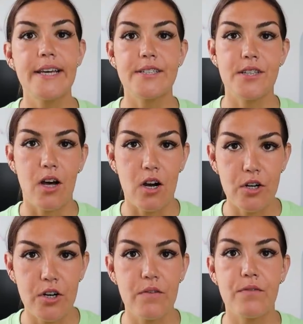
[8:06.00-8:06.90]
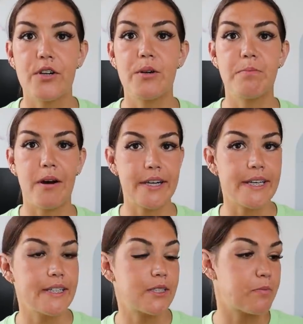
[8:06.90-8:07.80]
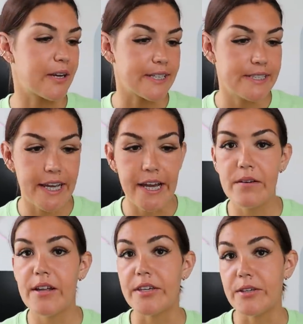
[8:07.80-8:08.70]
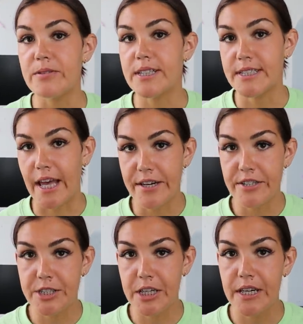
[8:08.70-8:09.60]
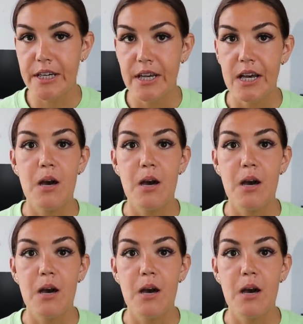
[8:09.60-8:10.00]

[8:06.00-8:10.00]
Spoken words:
takes longer for your body to break down and use as energy,